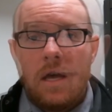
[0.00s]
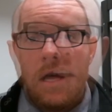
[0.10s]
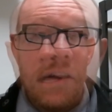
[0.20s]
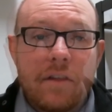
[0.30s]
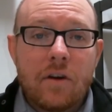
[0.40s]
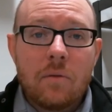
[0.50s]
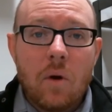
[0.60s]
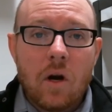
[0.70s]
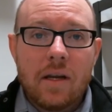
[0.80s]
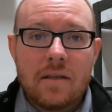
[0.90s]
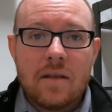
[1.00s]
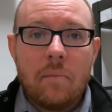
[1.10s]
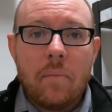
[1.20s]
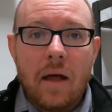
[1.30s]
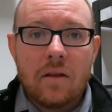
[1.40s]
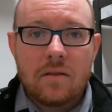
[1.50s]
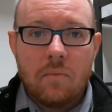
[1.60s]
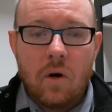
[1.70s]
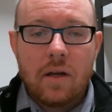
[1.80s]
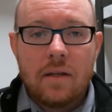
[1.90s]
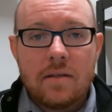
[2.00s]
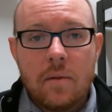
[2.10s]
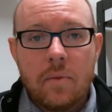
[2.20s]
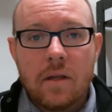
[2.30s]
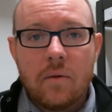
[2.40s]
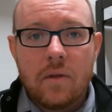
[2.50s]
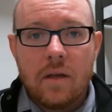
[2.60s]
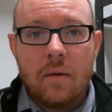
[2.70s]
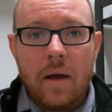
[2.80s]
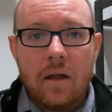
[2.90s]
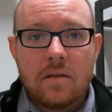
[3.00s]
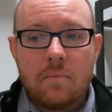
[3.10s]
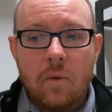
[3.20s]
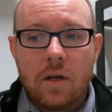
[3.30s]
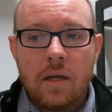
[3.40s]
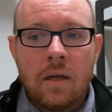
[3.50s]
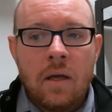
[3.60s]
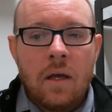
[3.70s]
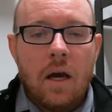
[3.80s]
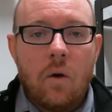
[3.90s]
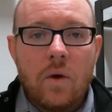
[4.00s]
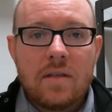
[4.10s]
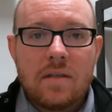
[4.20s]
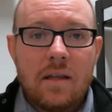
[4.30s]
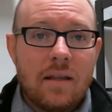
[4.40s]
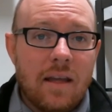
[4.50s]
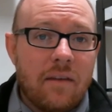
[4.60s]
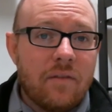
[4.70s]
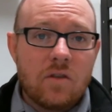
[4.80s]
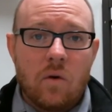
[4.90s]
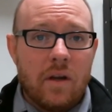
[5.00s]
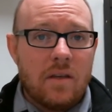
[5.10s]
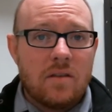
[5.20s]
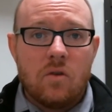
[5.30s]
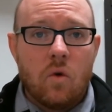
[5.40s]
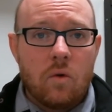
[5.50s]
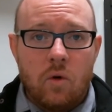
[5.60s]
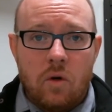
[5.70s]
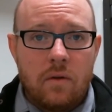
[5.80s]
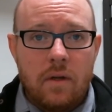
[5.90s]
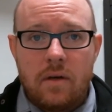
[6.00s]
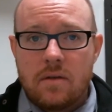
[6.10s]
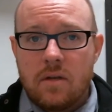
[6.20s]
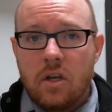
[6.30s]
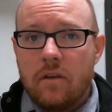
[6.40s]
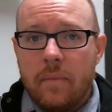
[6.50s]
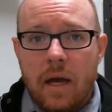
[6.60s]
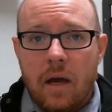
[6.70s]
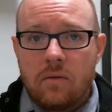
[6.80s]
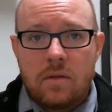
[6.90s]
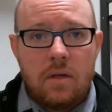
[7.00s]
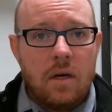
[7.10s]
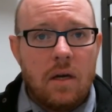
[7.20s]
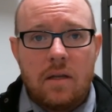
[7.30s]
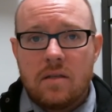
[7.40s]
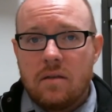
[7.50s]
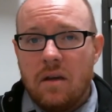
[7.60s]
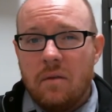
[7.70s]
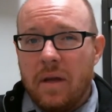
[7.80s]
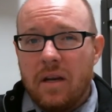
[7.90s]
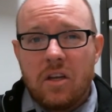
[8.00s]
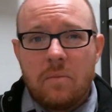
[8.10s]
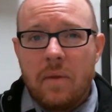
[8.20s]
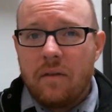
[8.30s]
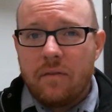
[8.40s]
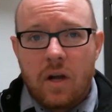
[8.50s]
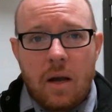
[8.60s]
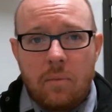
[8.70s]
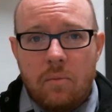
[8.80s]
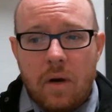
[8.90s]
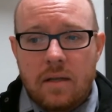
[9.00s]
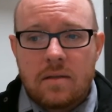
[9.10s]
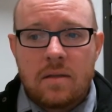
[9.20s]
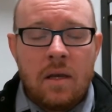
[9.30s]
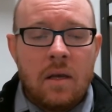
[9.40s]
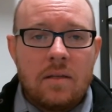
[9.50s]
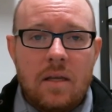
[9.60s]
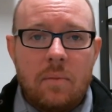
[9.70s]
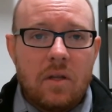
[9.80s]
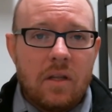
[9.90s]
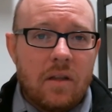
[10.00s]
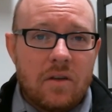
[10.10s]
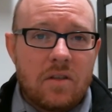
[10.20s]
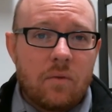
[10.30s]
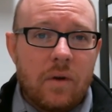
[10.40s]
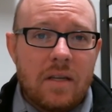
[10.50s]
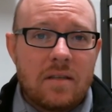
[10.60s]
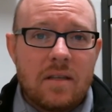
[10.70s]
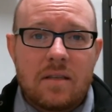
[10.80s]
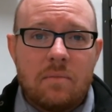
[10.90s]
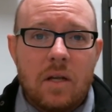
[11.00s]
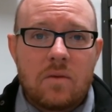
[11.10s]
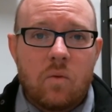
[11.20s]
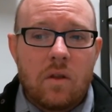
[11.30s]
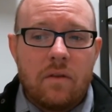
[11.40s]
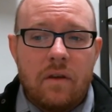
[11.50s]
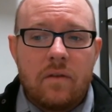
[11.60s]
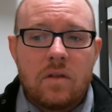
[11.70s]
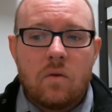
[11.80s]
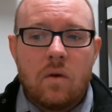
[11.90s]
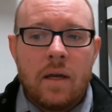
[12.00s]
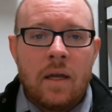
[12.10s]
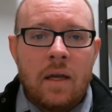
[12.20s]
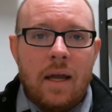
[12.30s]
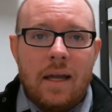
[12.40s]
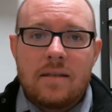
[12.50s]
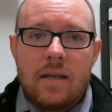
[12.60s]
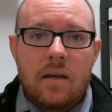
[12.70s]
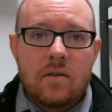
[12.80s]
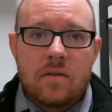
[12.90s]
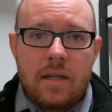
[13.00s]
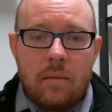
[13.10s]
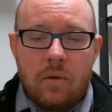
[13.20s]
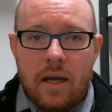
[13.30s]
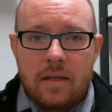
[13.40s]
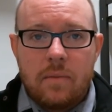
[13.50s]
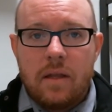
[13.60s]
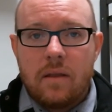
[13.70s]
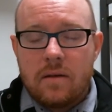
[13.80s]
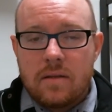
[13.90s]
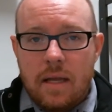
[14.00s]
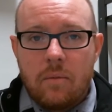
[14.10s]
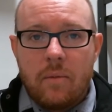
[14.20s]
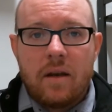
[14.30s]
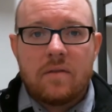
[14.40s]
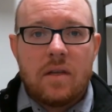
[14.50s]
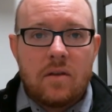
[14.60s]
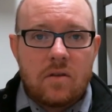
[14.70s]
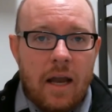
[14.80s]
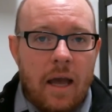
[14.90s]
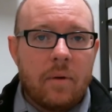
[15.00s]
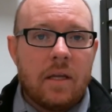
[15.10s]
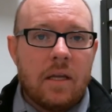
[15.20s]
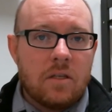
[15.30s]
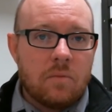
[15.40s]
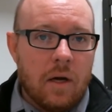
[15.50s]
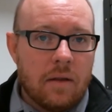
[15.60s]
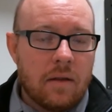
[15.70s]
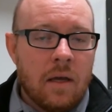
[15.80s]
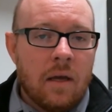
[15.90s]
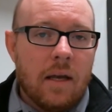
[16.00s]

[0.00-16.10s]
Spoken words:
Now, the third market is a balanced market, and typically within a balanced market, we see that the inventory is normal. There's a good amount, it's been a good amount couple months. Typically there's 3 to 6 months worth of inventory and sales are stabilized, meaning the same amount of sales are happening each month.